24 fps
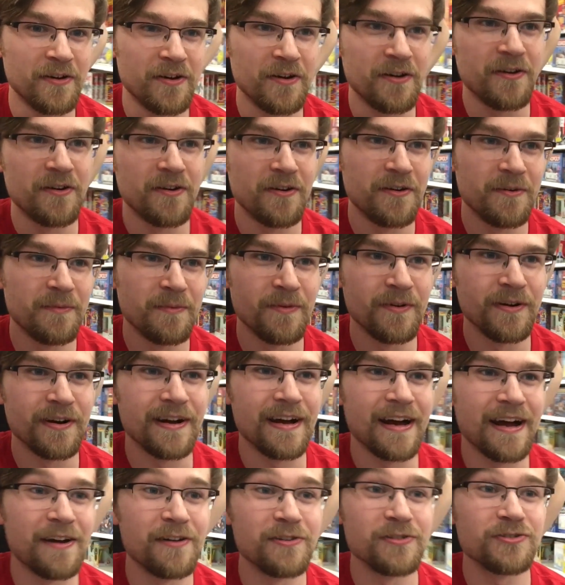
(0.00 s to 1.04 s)
Oh
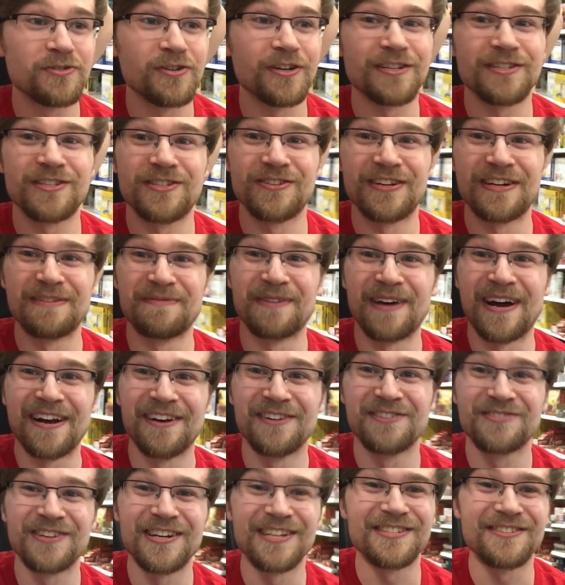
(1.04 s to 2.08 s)
boy, I don't trust you anymore. I
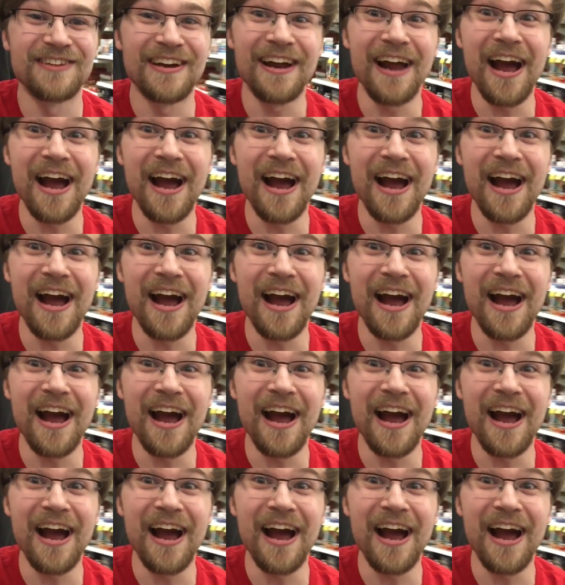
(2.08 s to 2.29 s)
don't trust you.